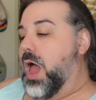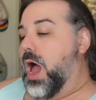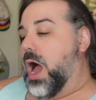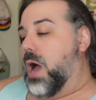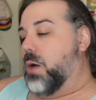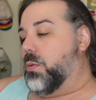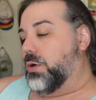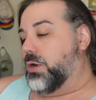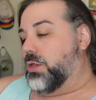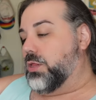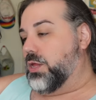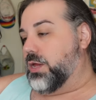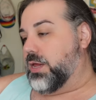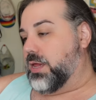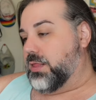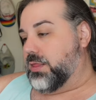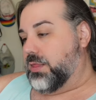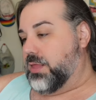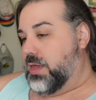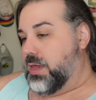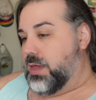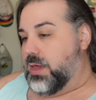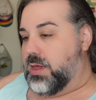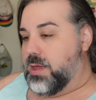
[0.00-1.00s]
I want to look
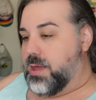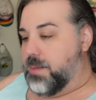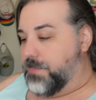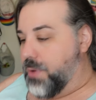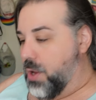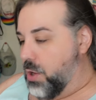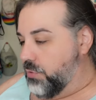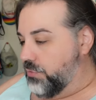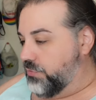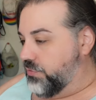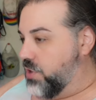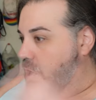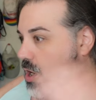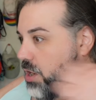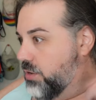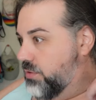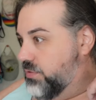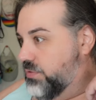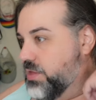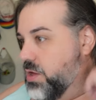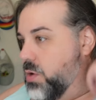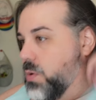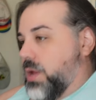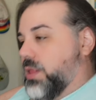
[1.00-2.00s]
at the
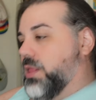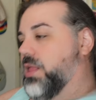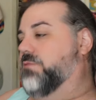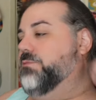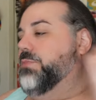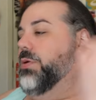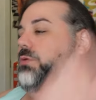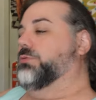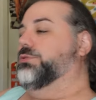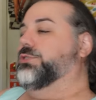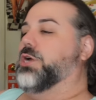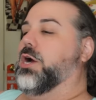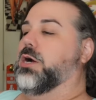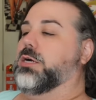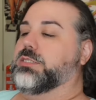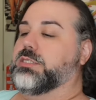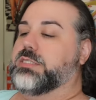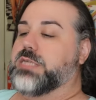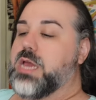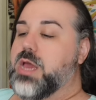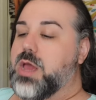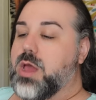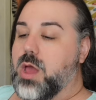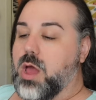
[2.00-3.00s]
postcards, though. I love
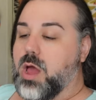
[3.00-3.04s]
postcards.